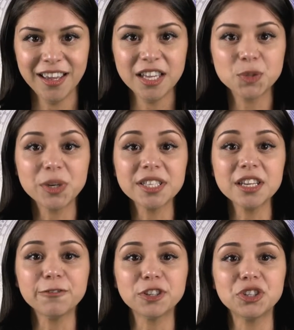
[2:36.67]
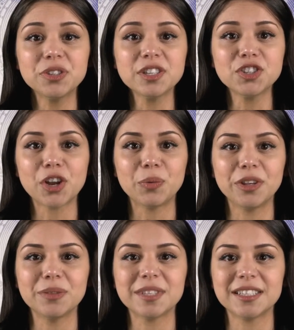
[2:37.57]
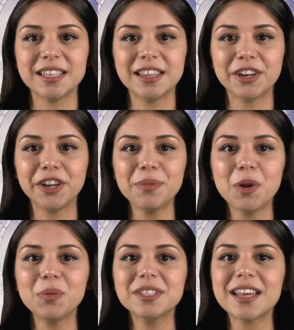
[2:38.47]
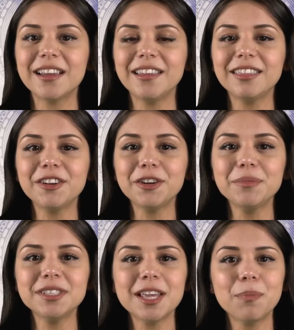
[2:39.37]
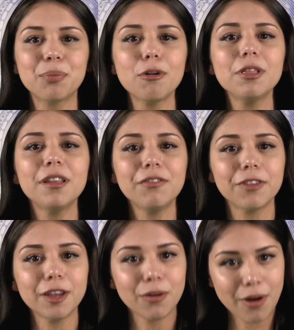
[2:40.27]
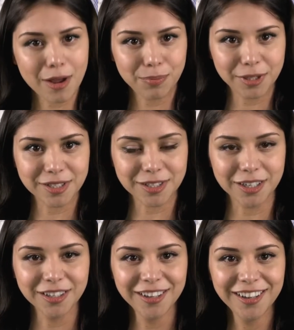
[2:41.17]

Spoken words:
His reasoning for choosing John Williams as Ethereum was that Ethereum is a prolific crowd pleaser.